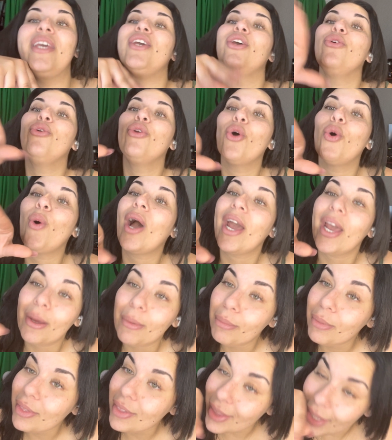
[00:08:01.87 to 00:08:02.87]
you know I
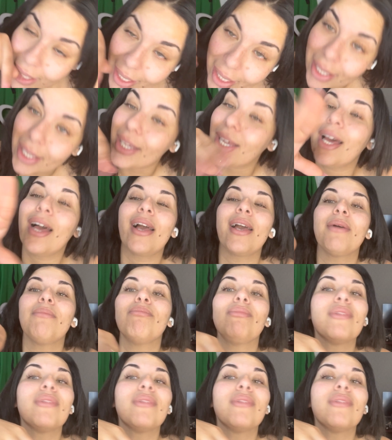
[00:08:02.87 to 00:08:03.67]
am thick. I am